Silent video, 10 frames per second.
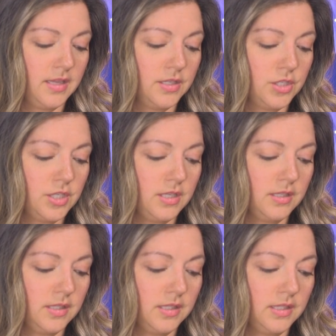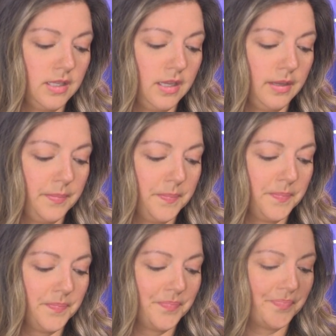In Jesus' name.
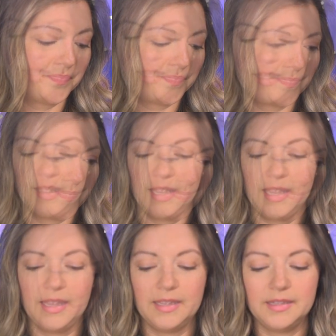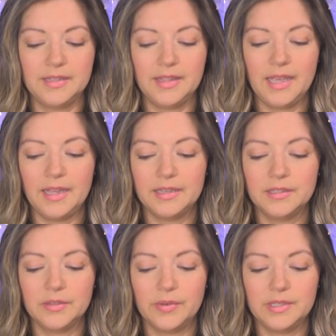And that
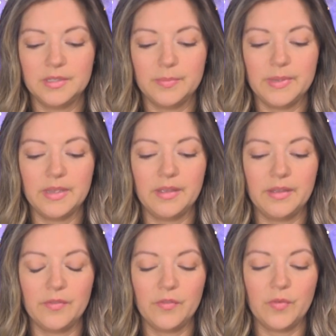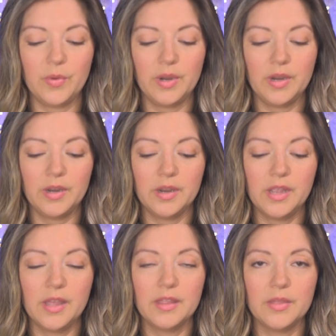is going to be it for
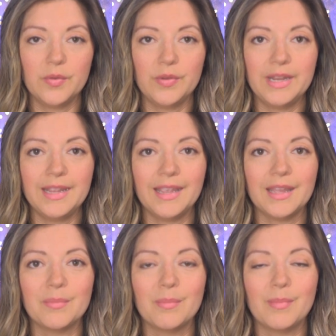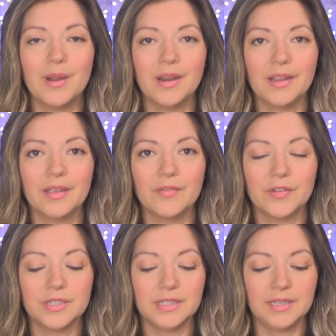the reading and Mark
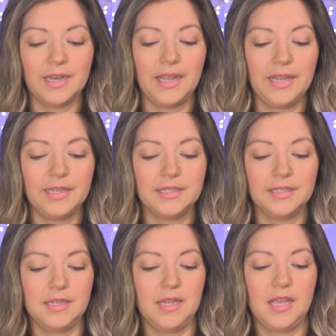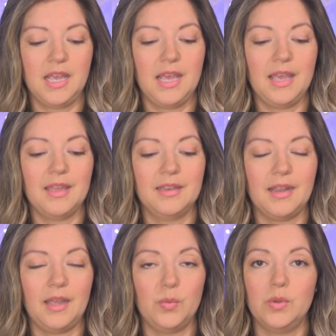for tonight. And
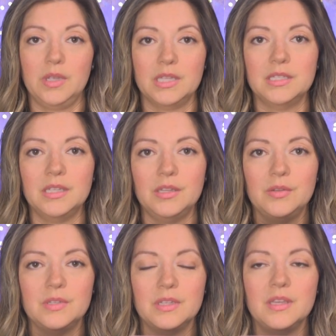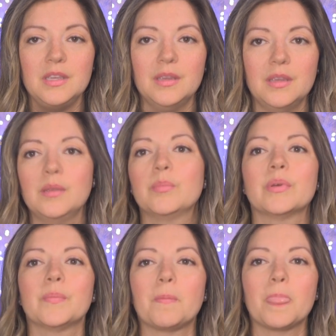I will continue to keep
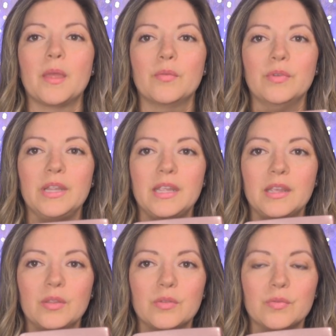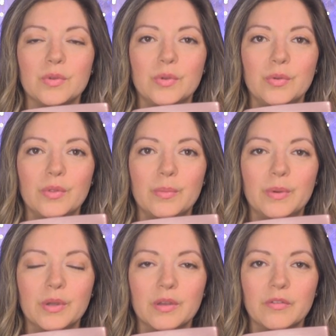reading through the
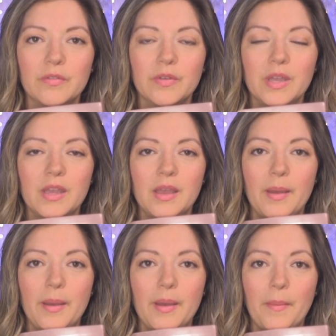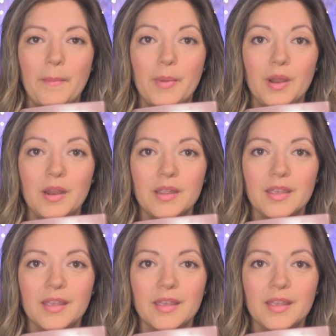book of uh, Mark.